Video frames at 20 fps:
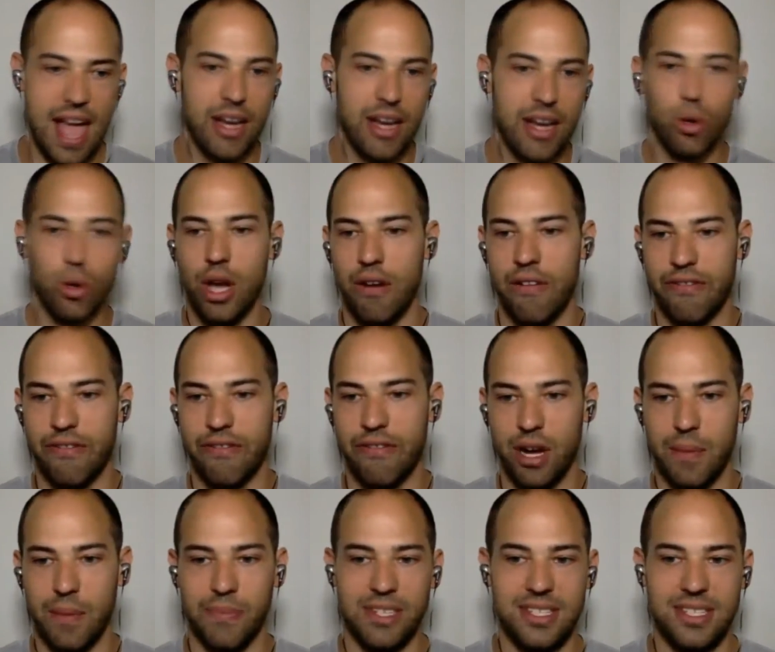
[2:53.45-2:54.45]
and it will go
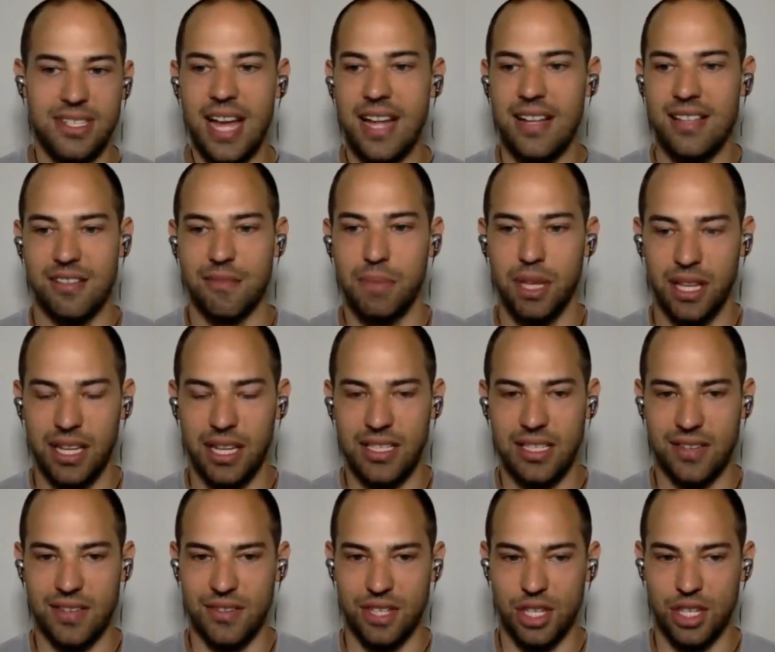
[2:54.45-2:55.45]
from tens of
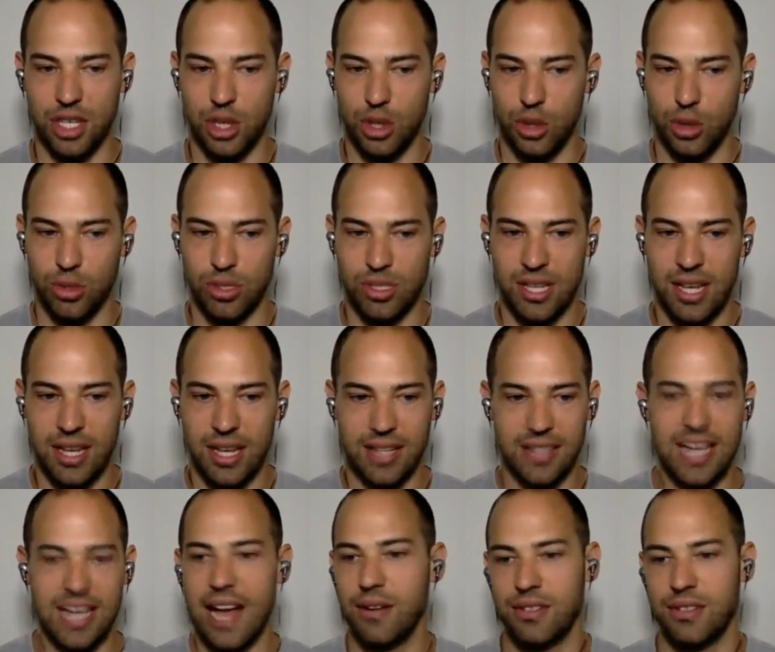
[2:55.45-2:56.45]
millions of SKUs
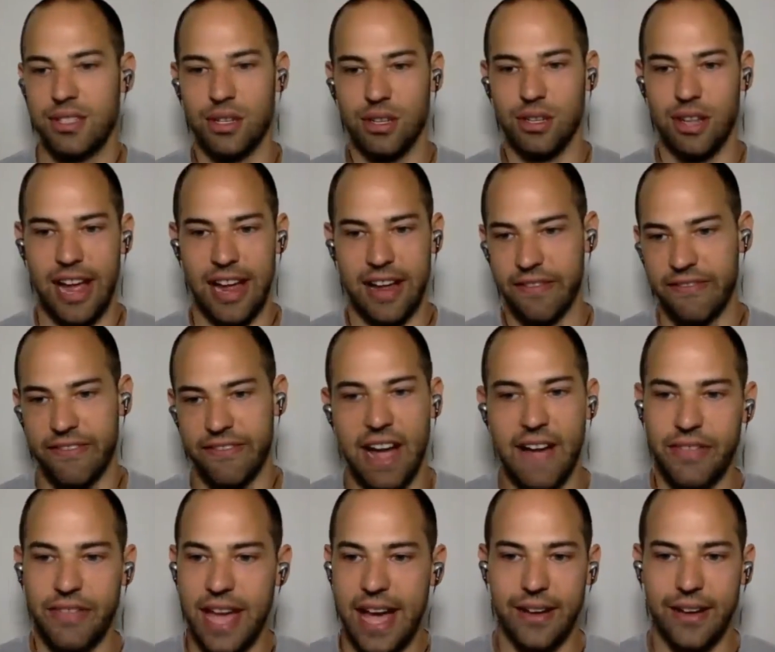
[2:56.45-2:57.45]
down to like
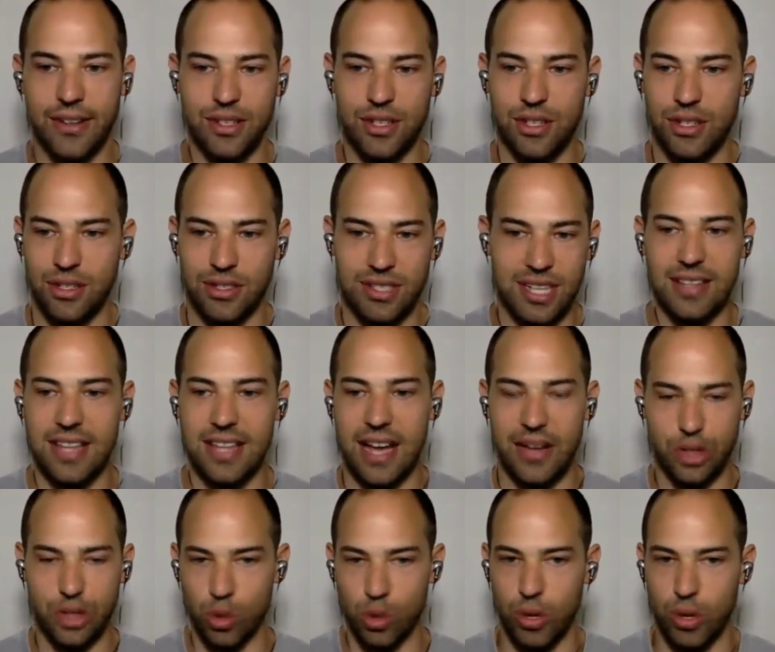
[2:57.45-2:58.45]
5,000 or
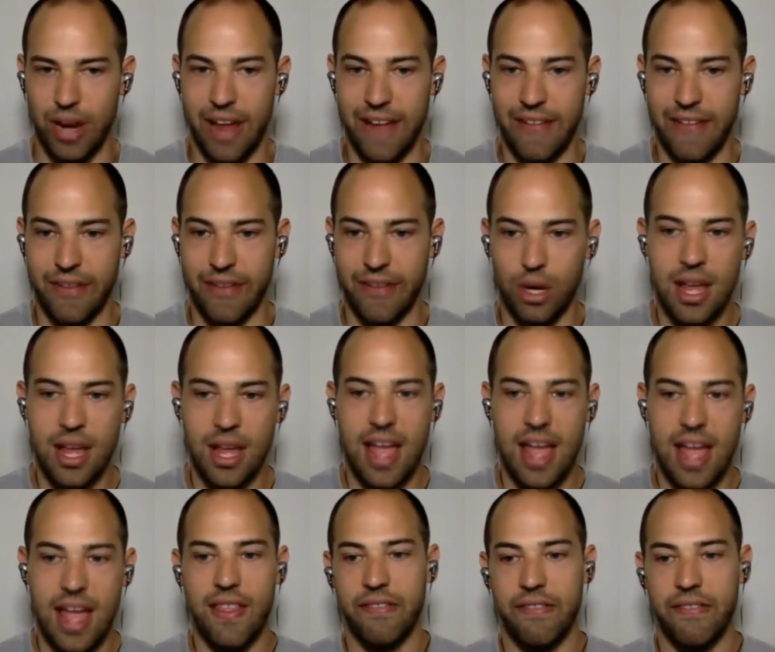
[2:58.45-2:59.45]
10,000 or whatever.
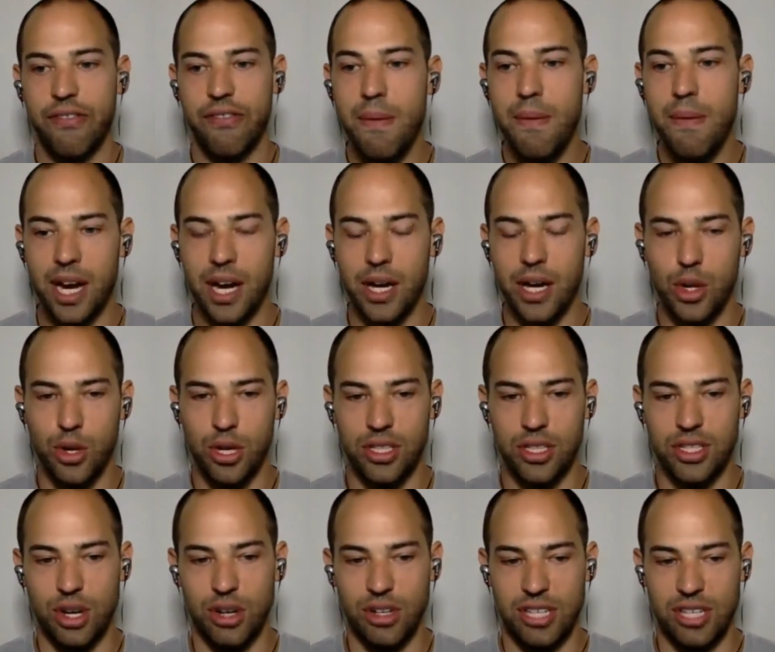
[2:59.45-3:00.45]
And then from there, you
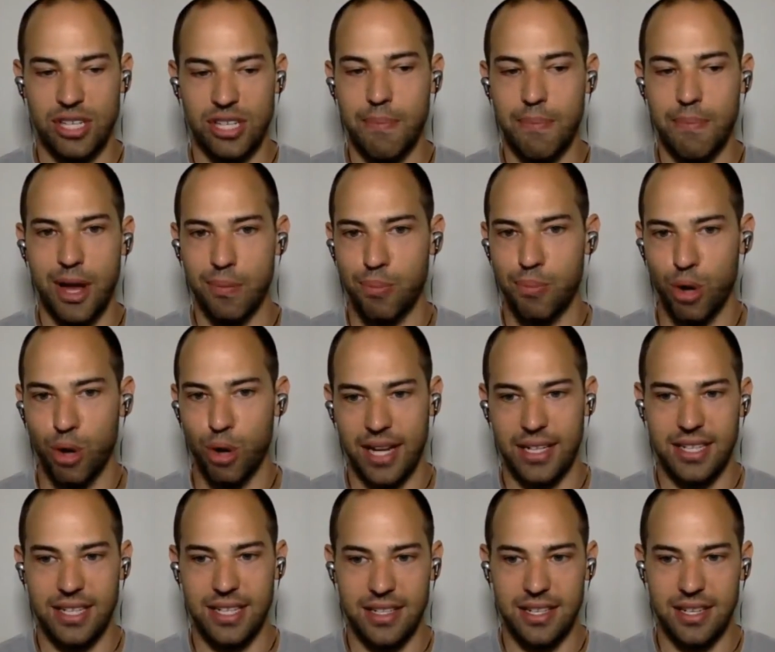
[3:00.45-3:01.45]
can start to get better
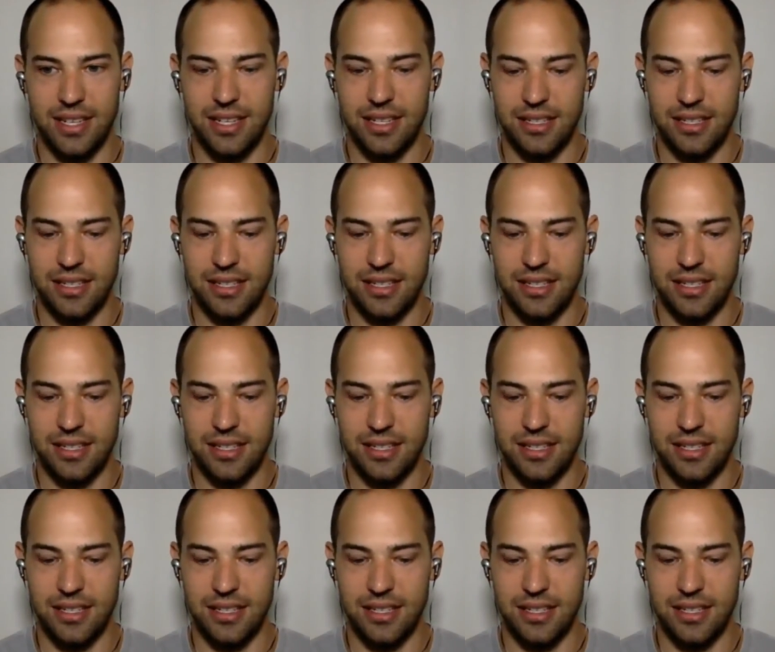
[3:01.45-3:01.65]
product